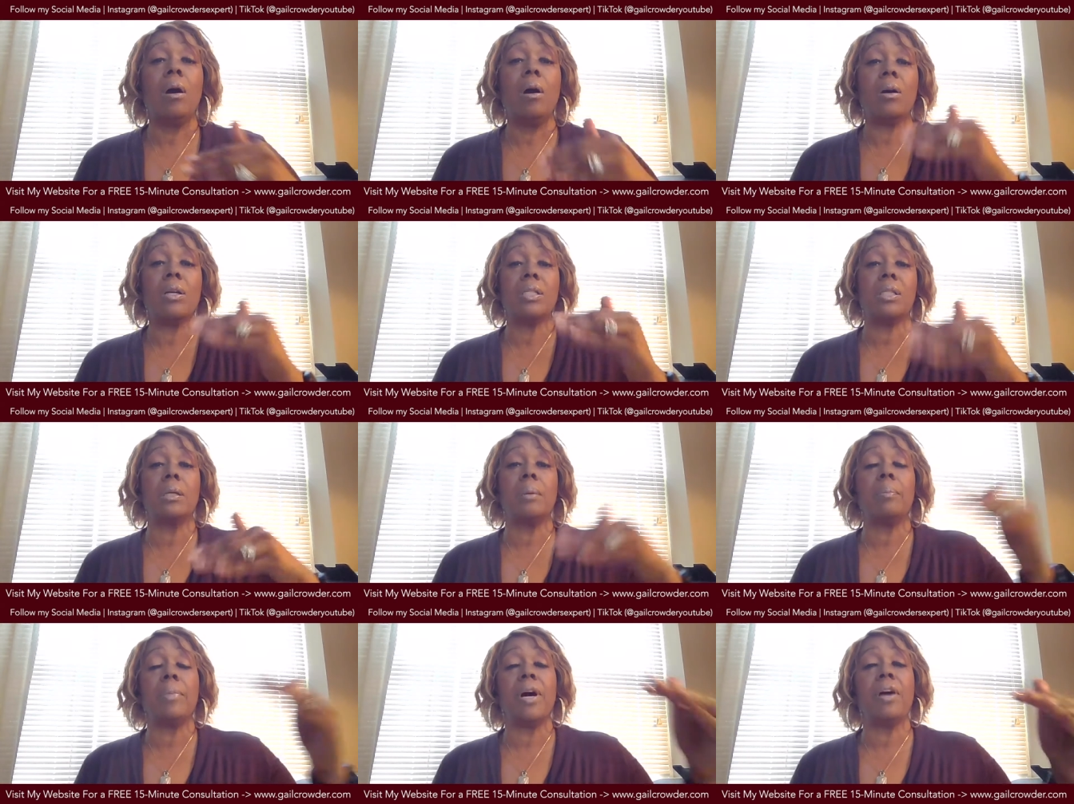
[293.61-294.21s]
or
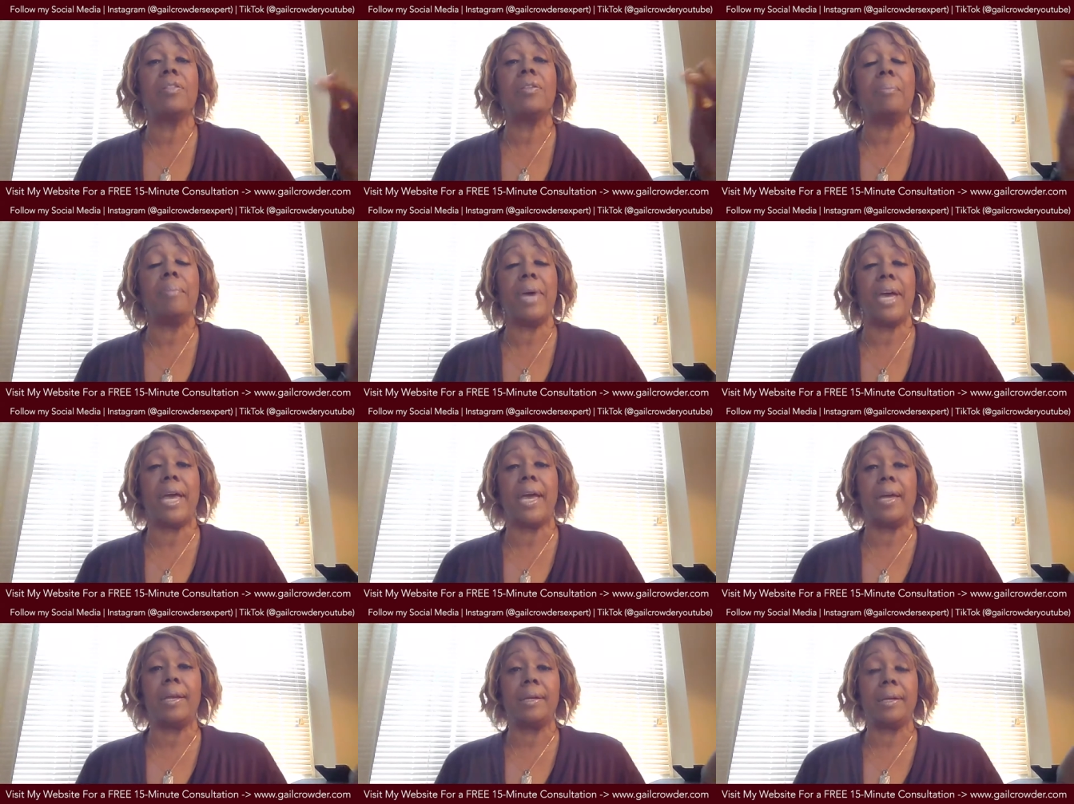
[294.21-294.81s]
some other
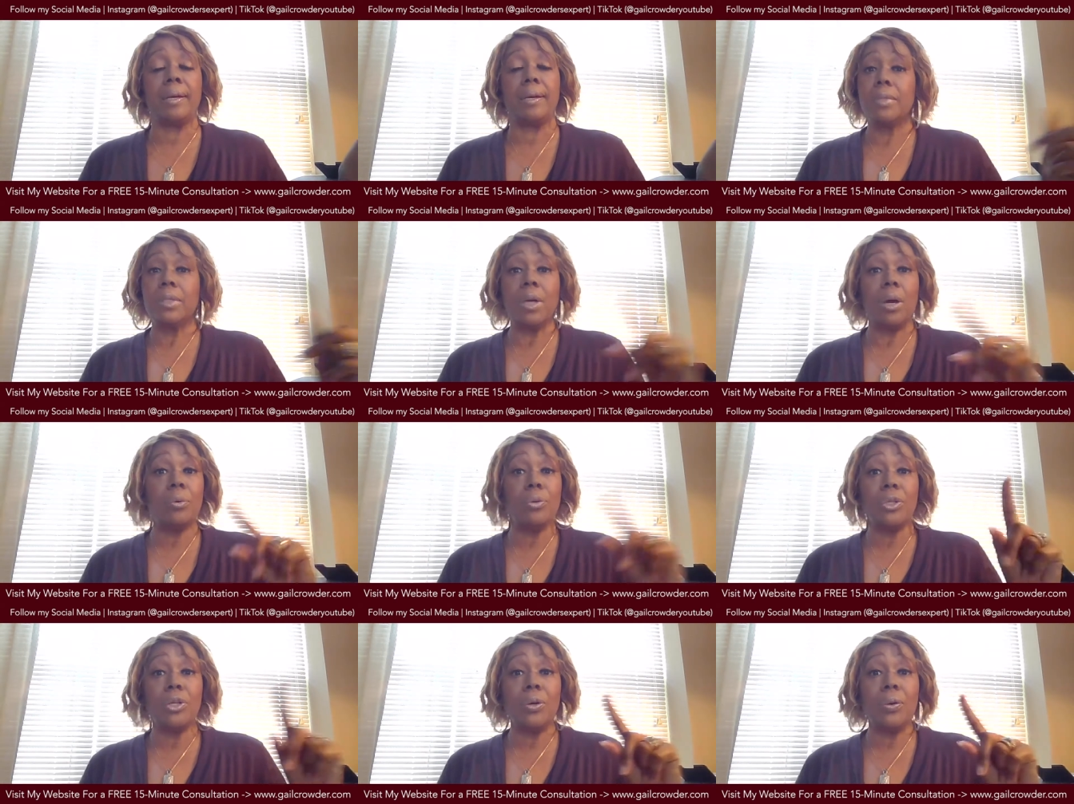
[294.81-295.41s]
man.
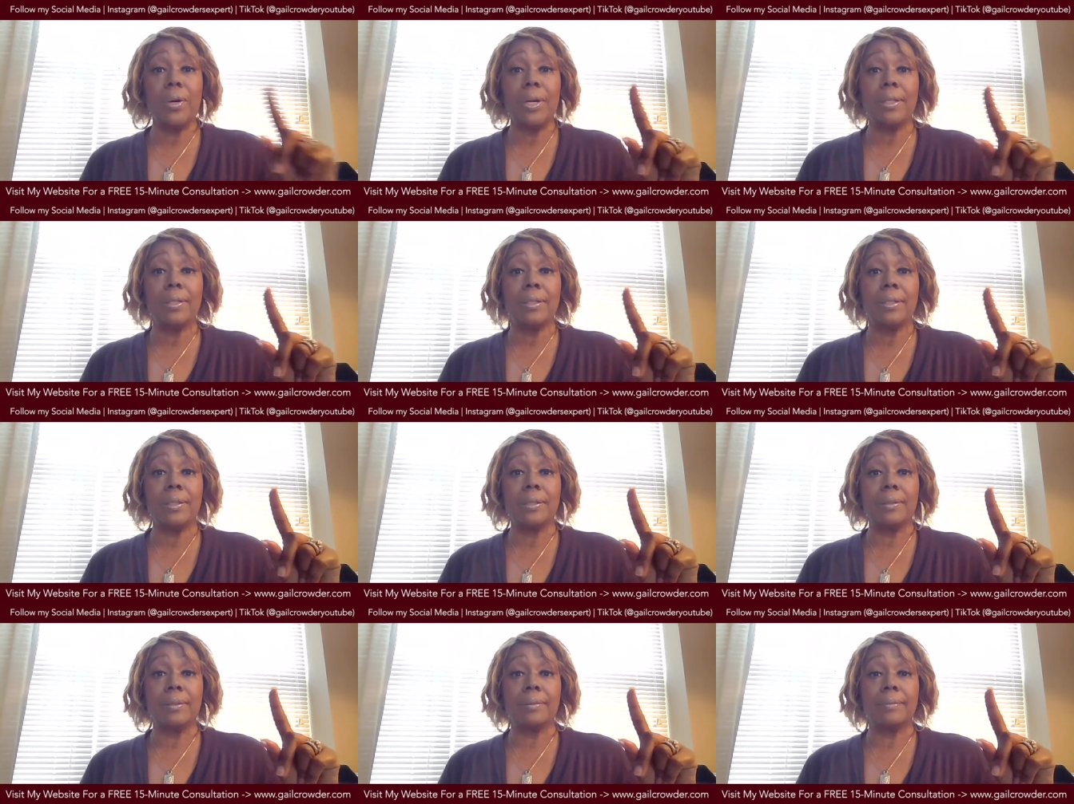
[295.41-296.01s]
Don't do
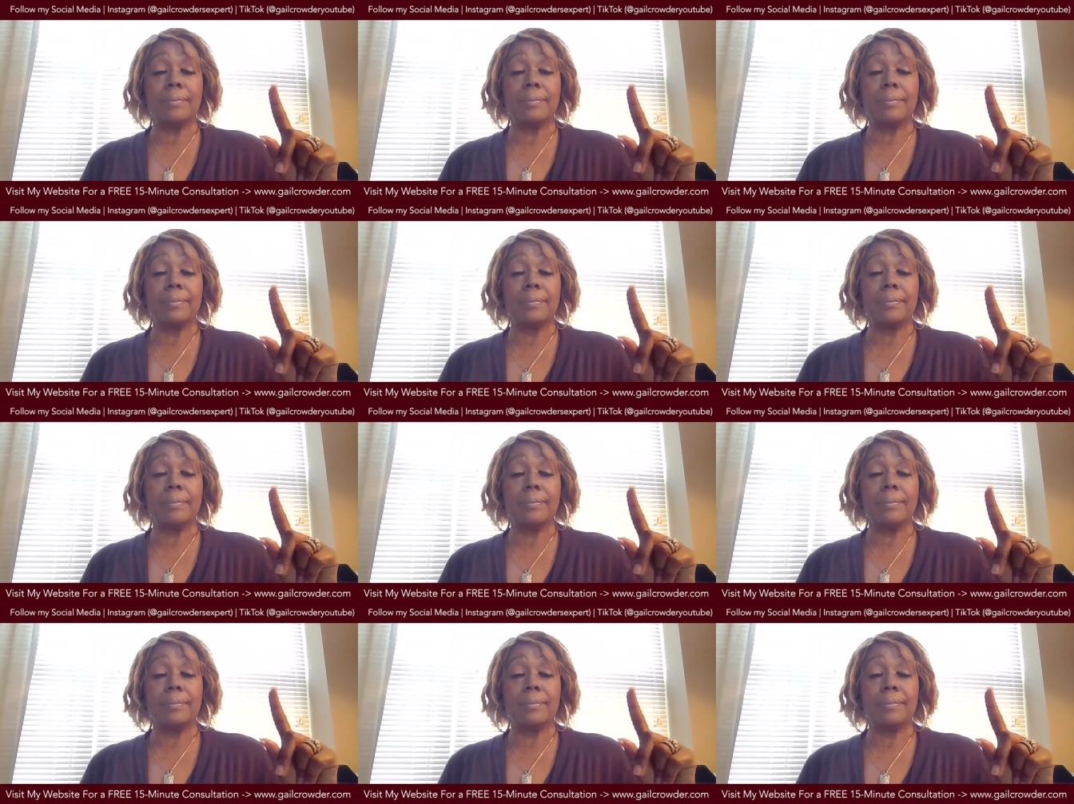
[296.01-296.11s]
it.